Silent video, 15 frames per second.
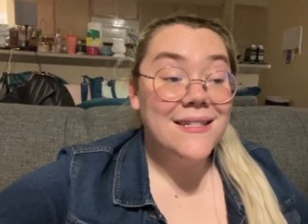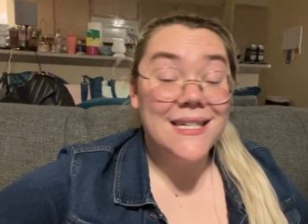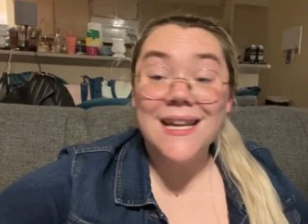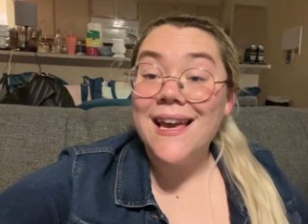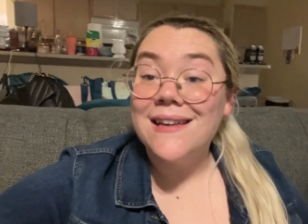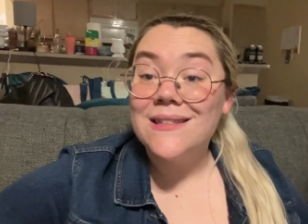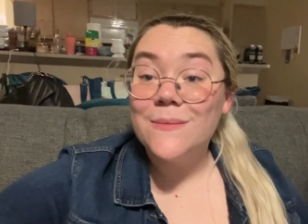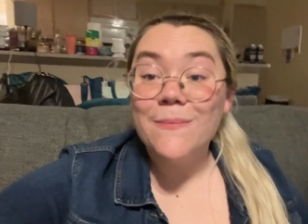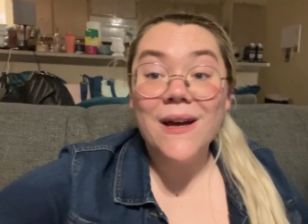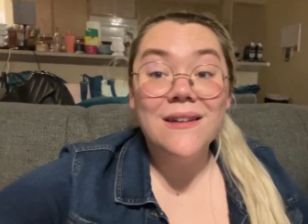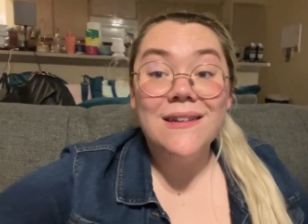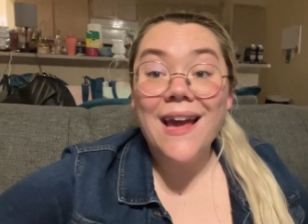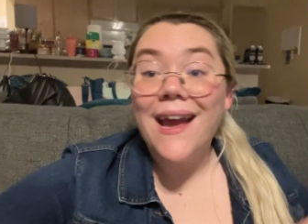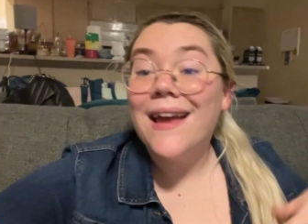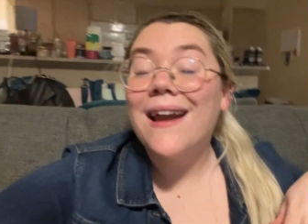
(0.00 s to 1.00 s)
Today is
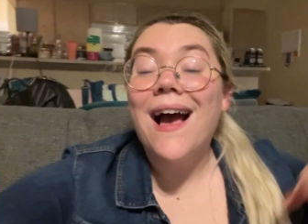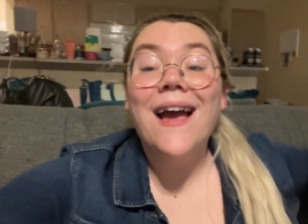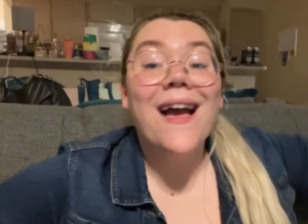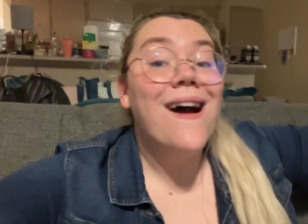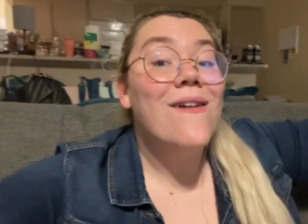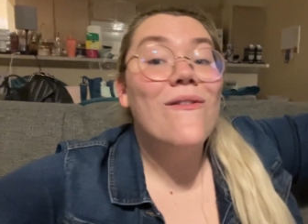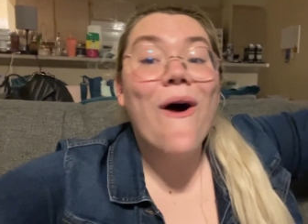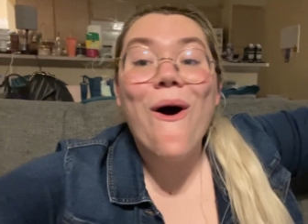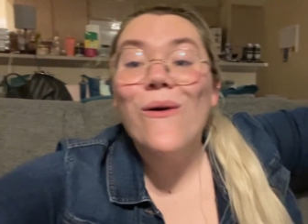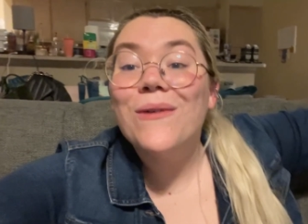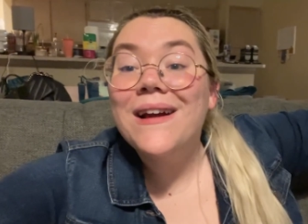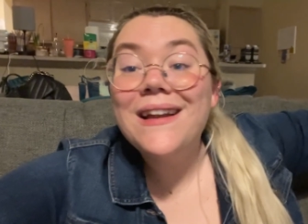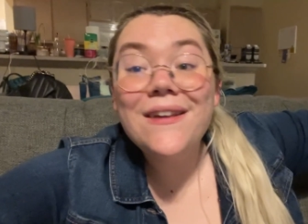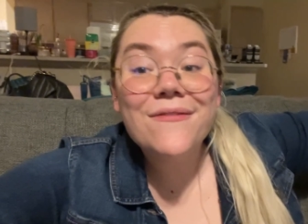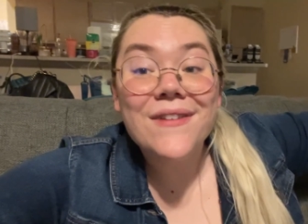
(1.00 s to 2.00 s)
Monday and I have
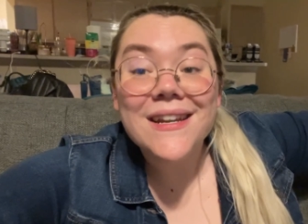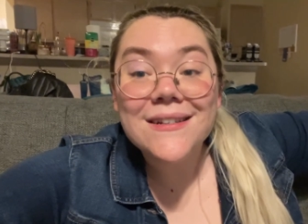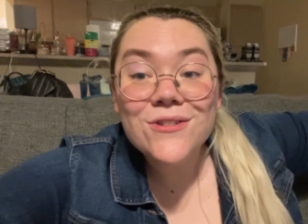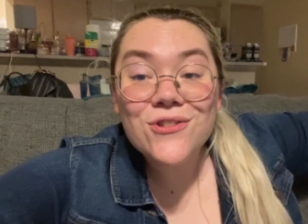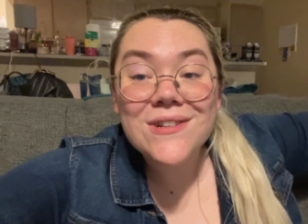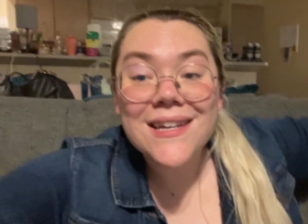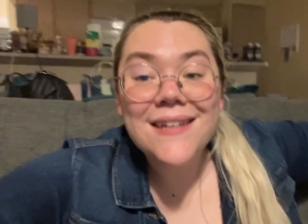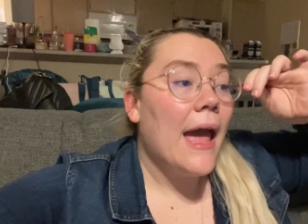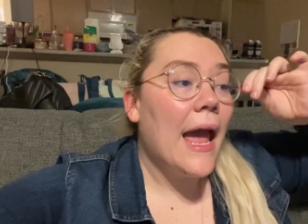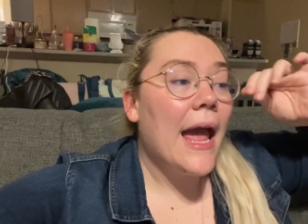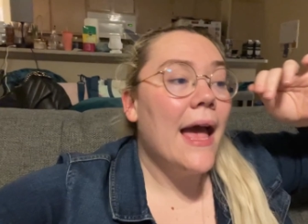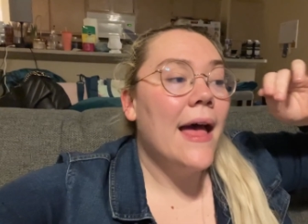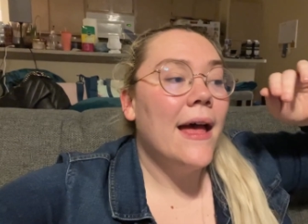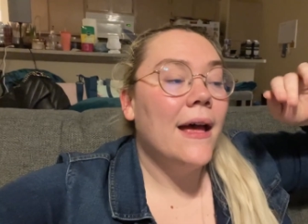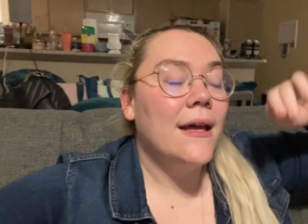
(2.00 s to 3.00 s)
already finished it.
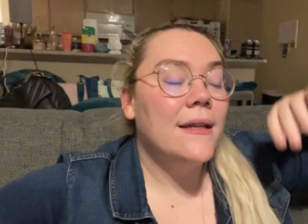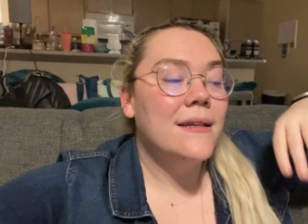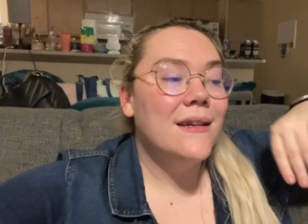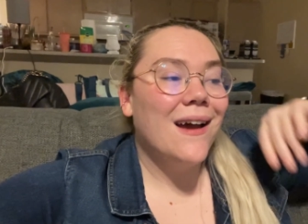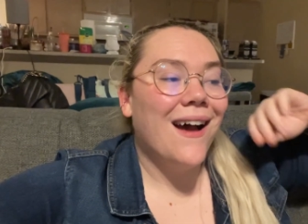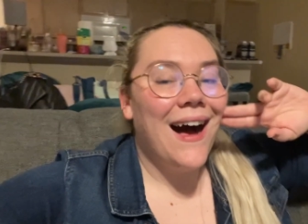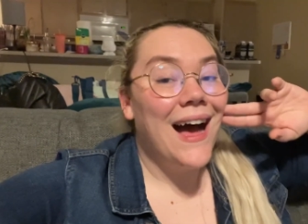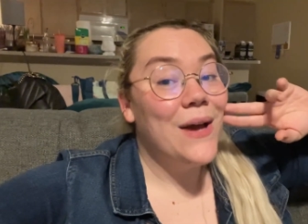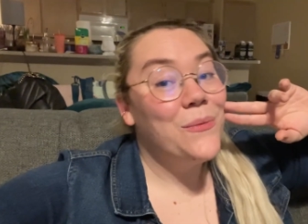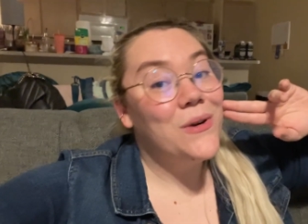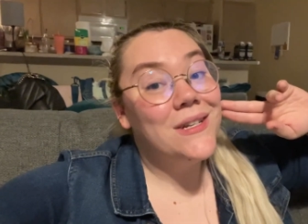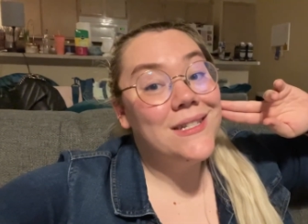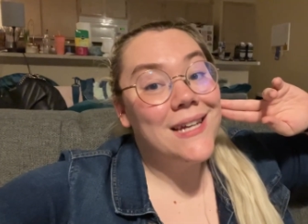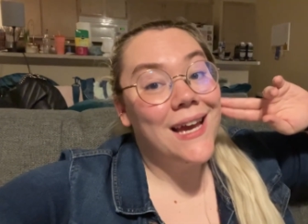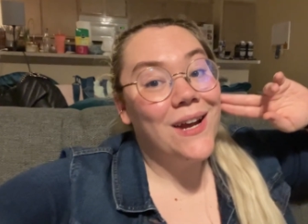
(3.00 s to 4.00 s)
And I
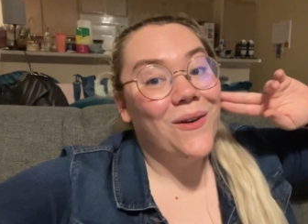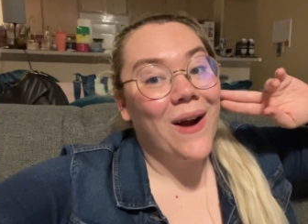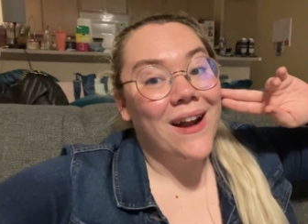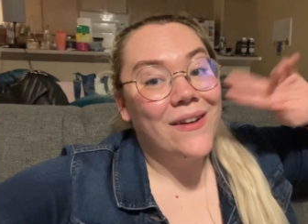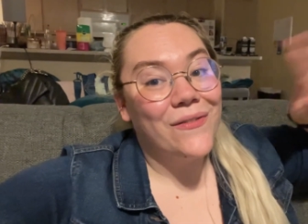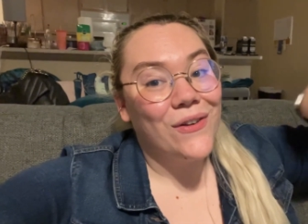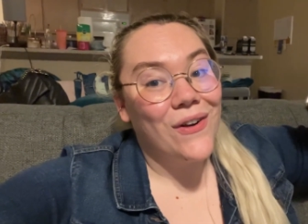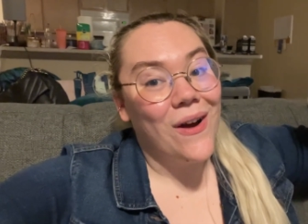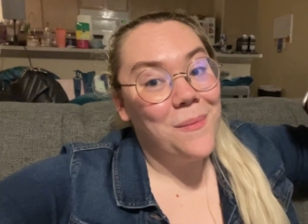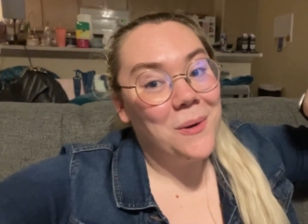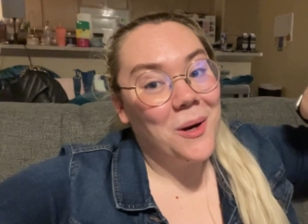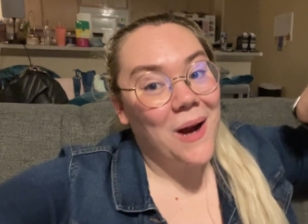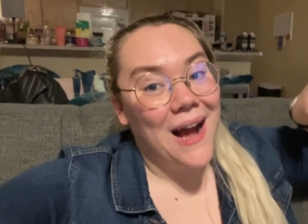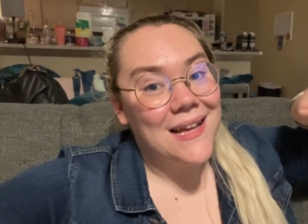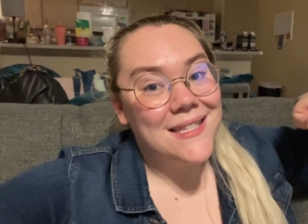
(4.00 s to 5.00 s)
would take credit for not
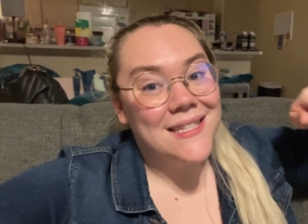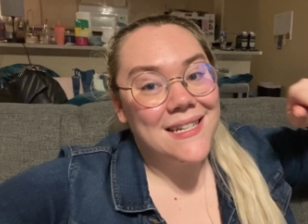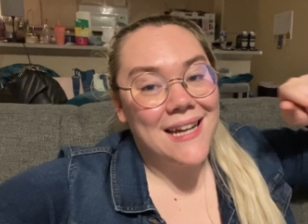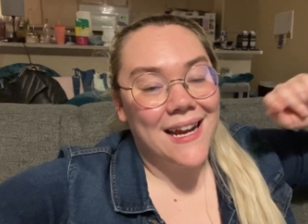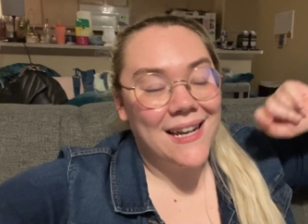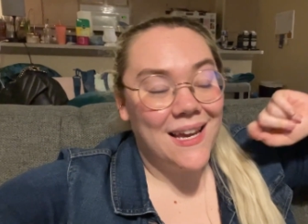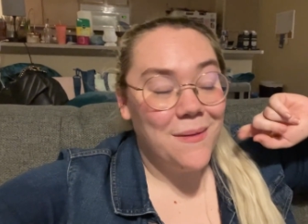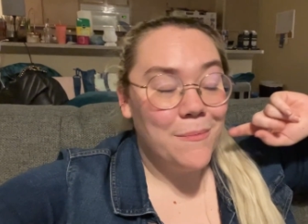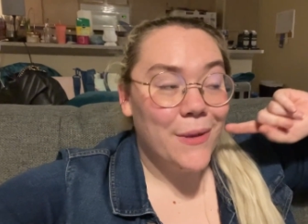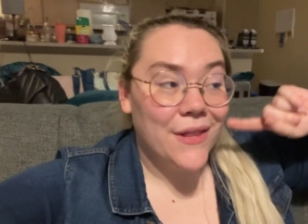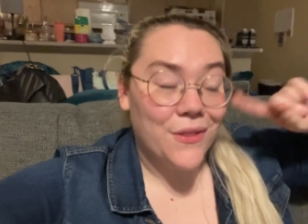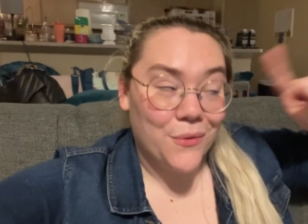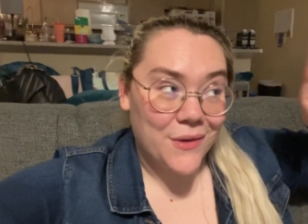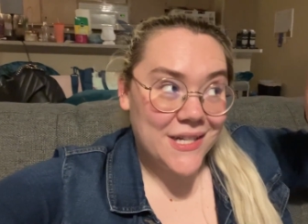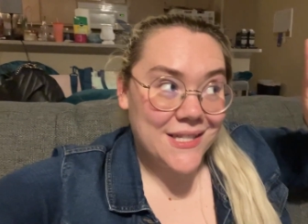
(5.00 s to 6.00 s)
procrastinating, but
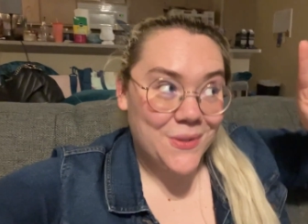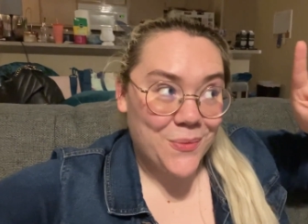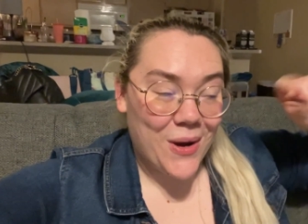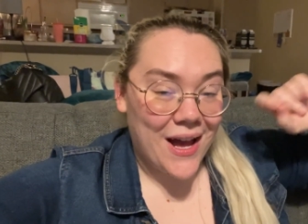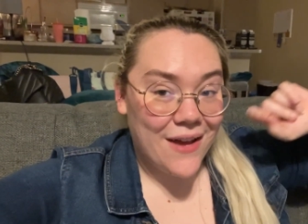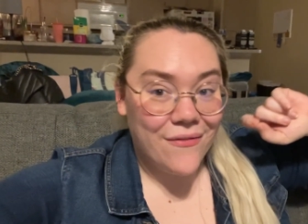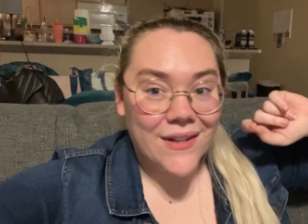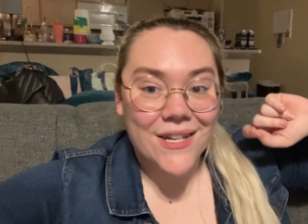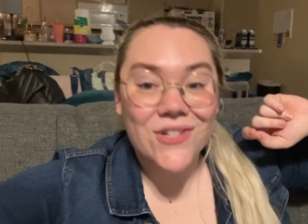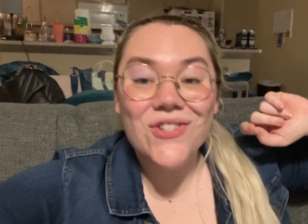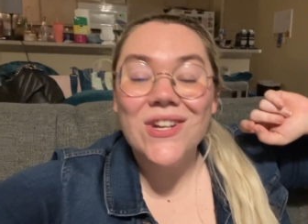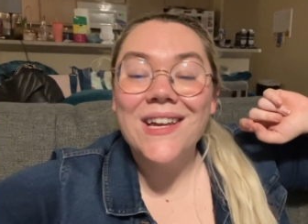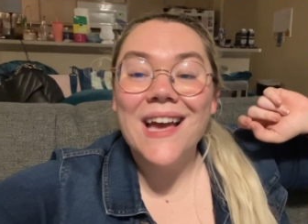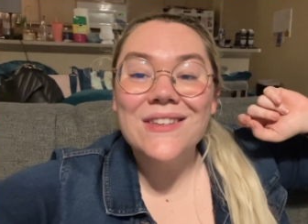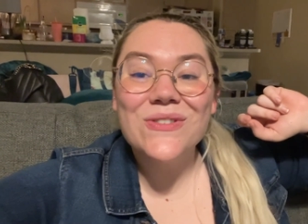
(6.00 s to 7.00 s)
the reason why I finished
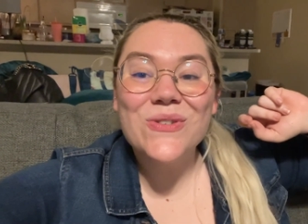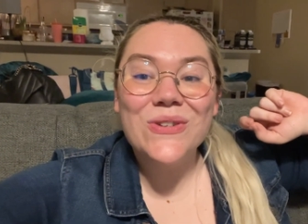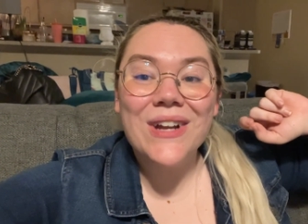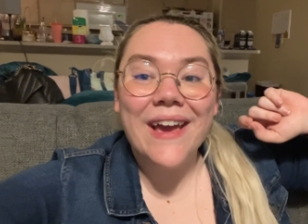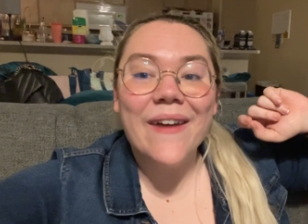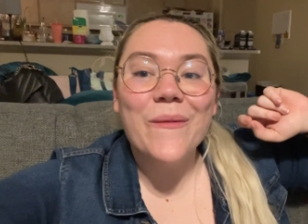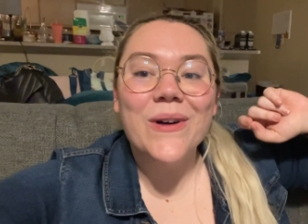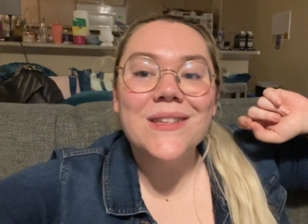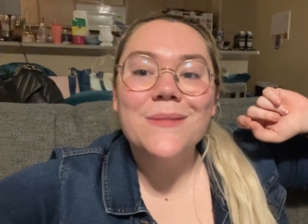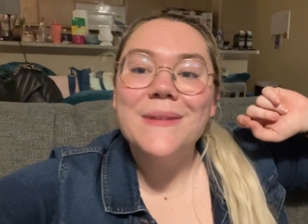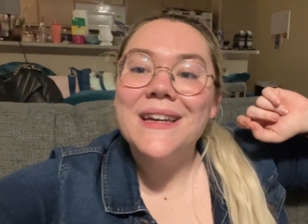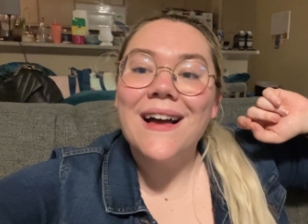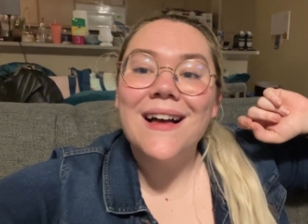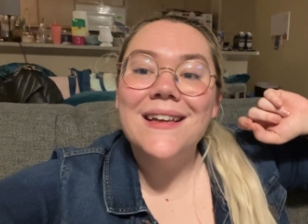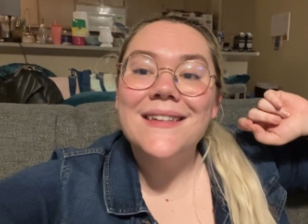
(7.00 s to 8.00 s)
it yesterday was
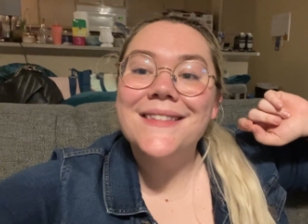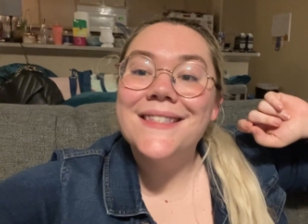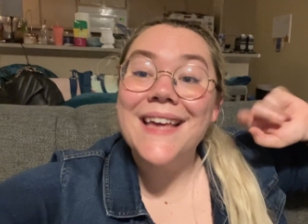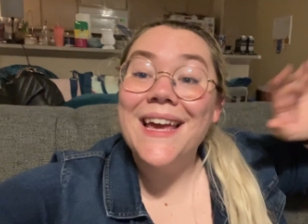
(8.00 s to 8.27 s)
because